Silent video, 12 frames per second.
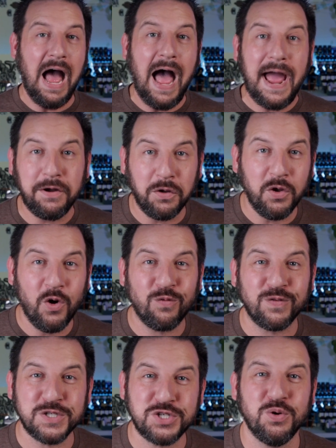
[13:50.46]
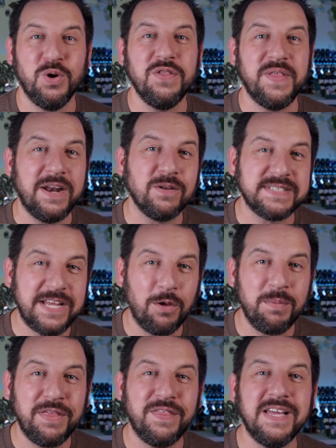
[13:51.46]
I don't know for sure. They don't tell
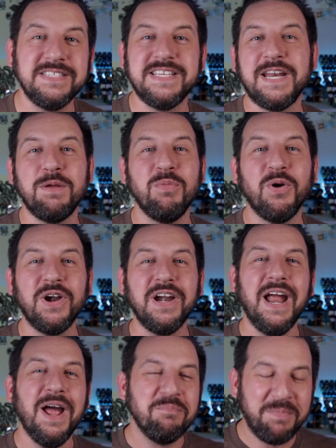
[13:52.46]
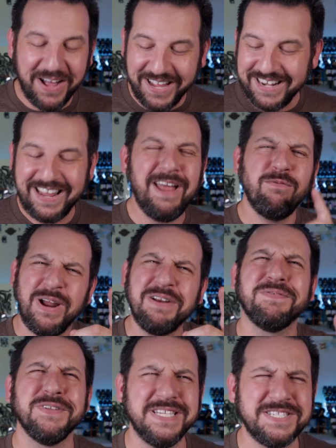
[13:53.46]
me things anymore, but
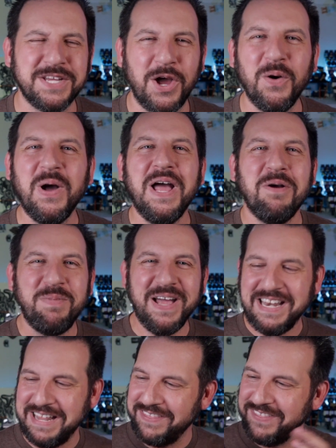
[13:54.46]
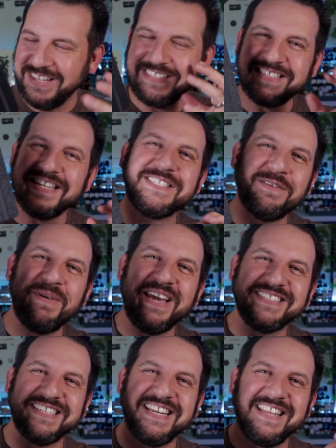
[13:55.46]
rightfully so. But this is
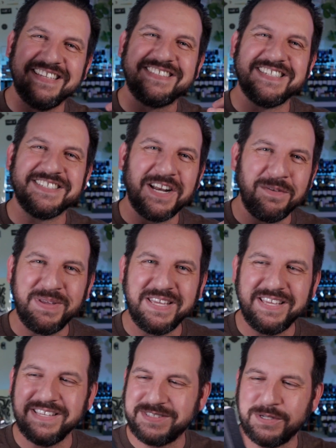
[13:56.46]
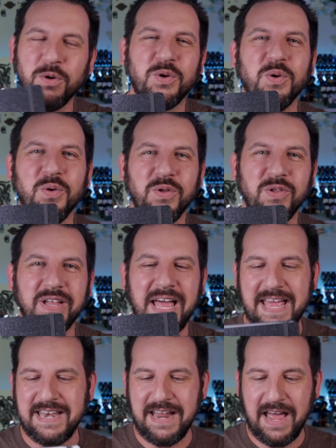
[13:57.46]
amazing. And this is going to be so cool.
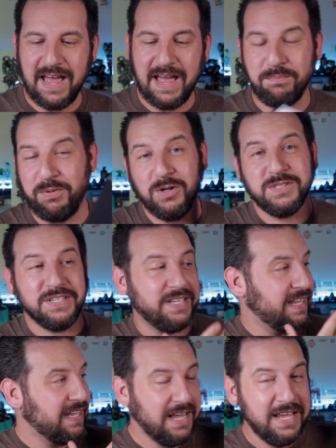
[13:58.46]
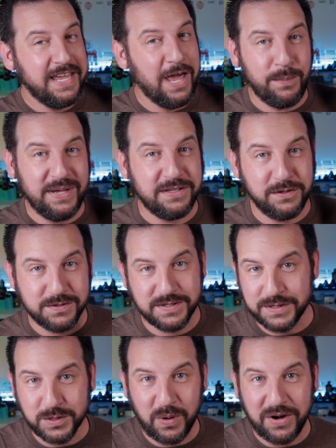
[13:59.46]
And I personally can't wait to use
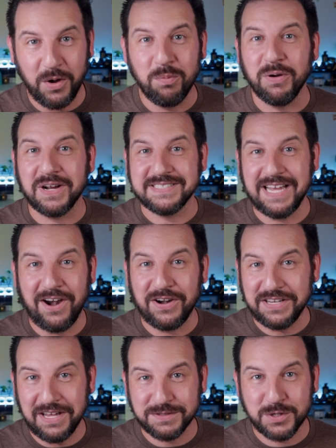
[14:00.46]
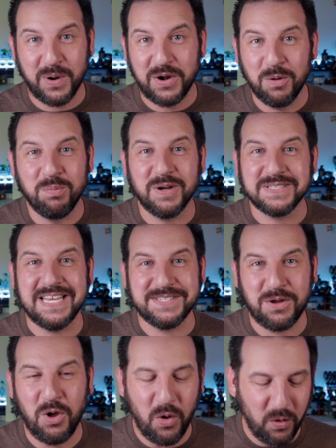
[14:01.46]
this square notebook because I already love square notebooks as
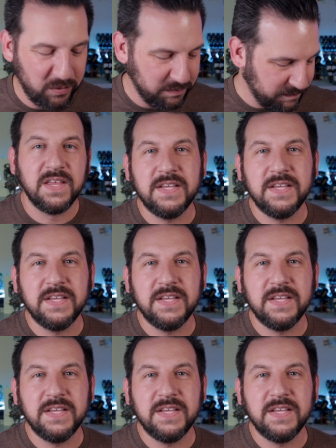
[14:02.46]
a whole.